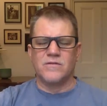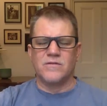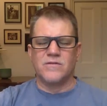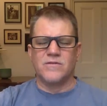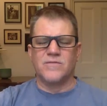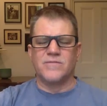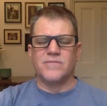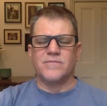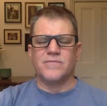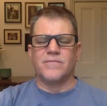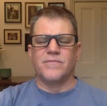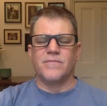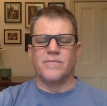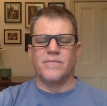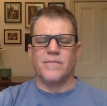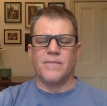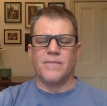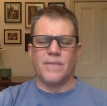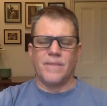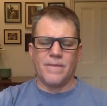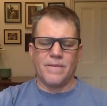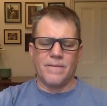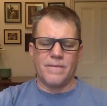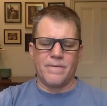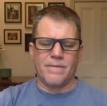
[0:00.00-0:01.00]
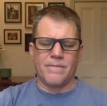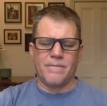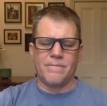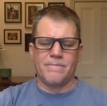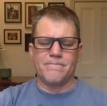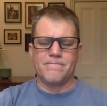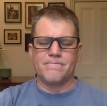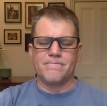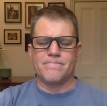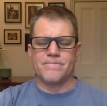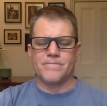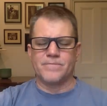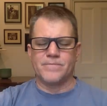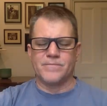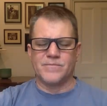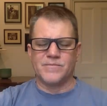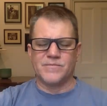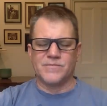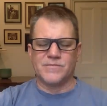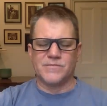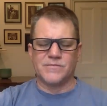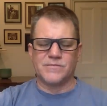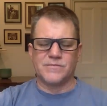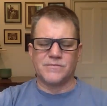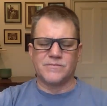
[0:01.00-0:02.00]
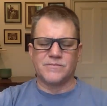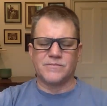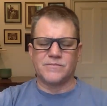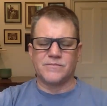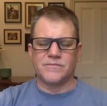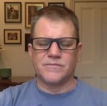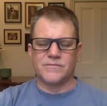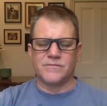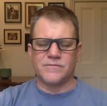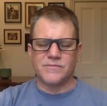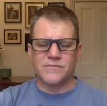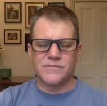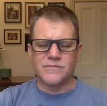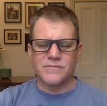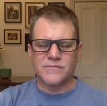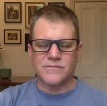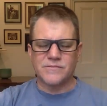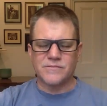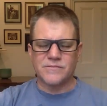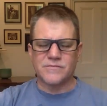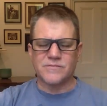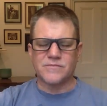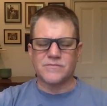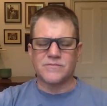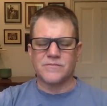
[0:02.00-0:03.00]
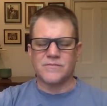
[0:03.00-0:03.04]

No one is speaking in this clip.